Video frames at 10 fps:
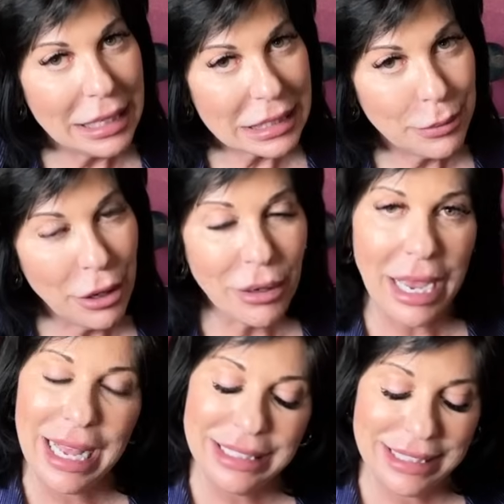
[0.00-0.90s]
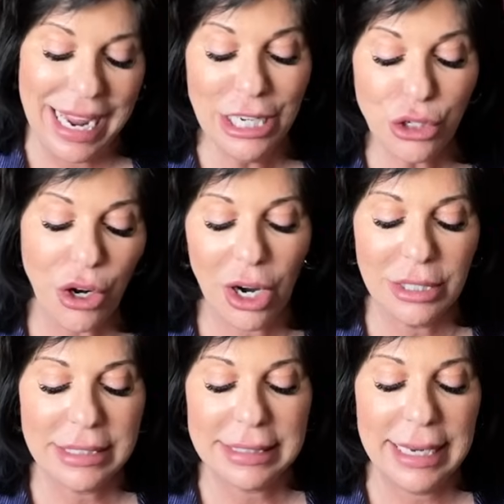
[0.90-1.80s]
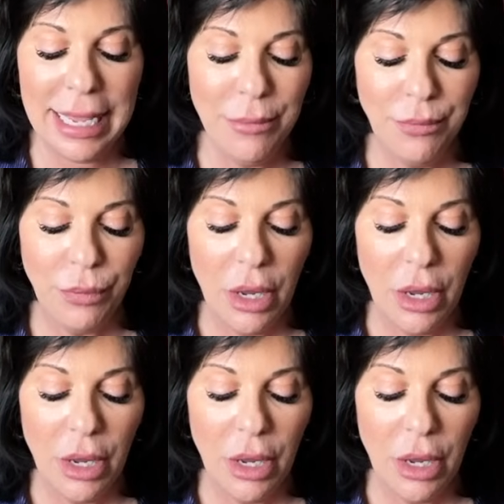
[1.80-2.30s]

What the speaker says: spirit guides, angel cards today.